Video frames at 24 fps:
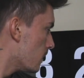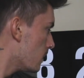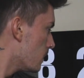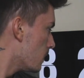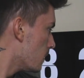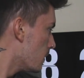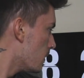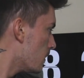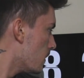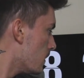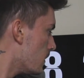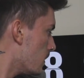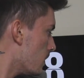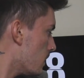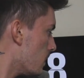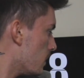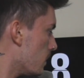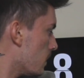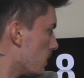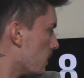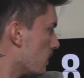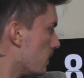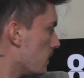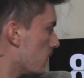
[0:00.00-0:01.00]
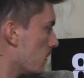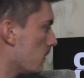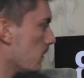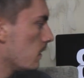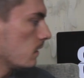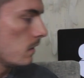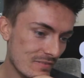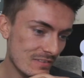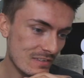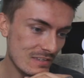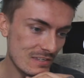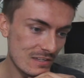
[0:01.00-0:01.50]
all good again,
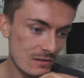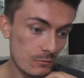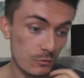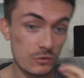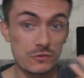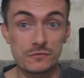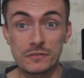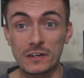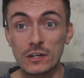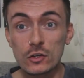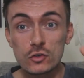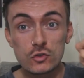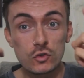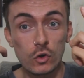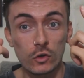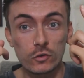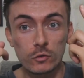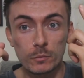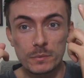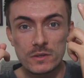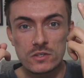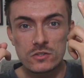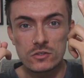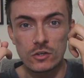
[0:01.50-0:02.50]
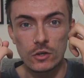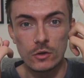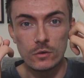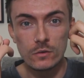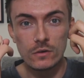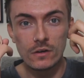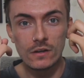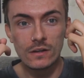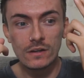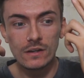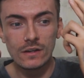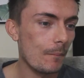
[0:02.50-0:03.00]
which fingers crossed will be soon,
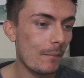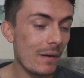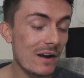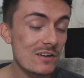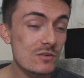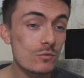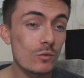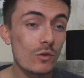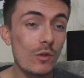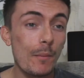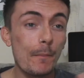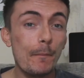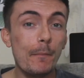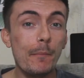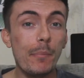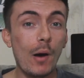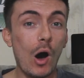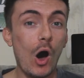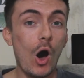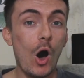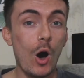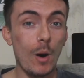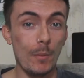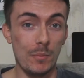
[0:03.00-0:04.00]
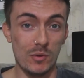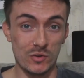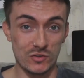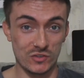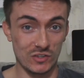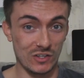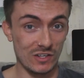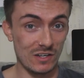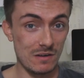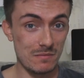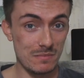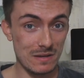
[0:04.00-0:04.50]
imagine what the barbers are
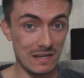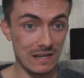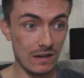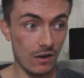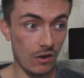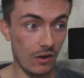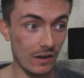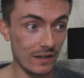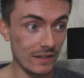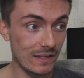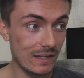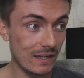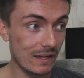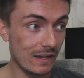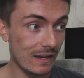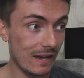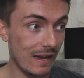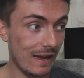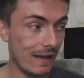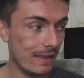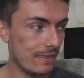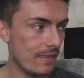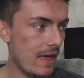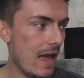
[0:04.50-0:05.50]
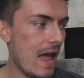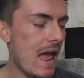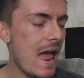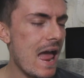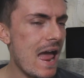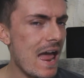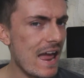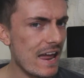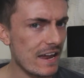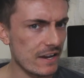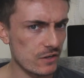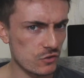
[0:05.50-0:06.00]
going to be like, and the
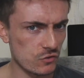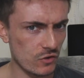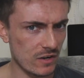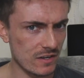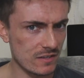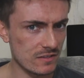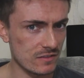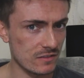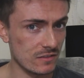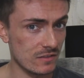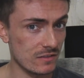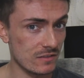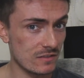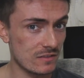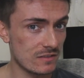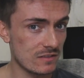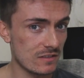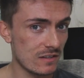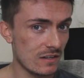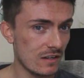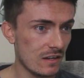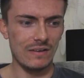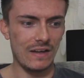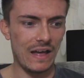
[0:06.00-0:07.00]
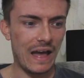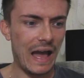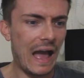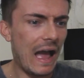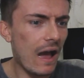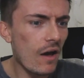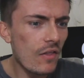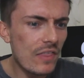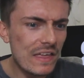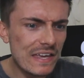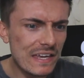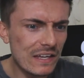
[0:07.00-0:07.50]
hairdressers.
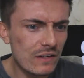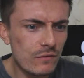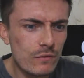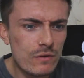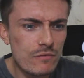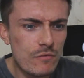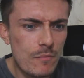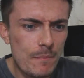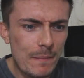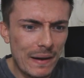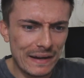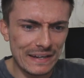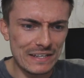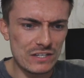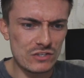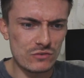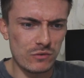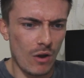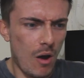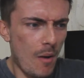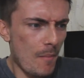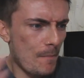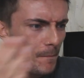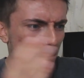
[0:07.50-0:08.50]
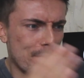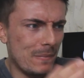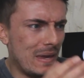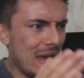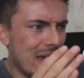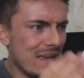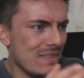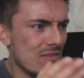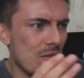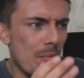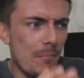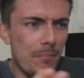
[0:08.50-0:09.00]
How are they going to even manage, like,
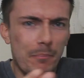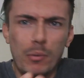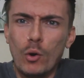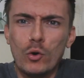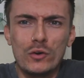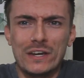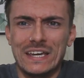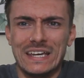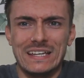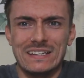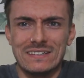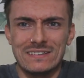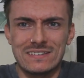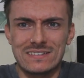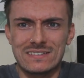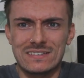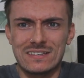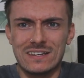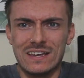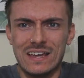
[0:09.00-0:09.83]
getting the bookings?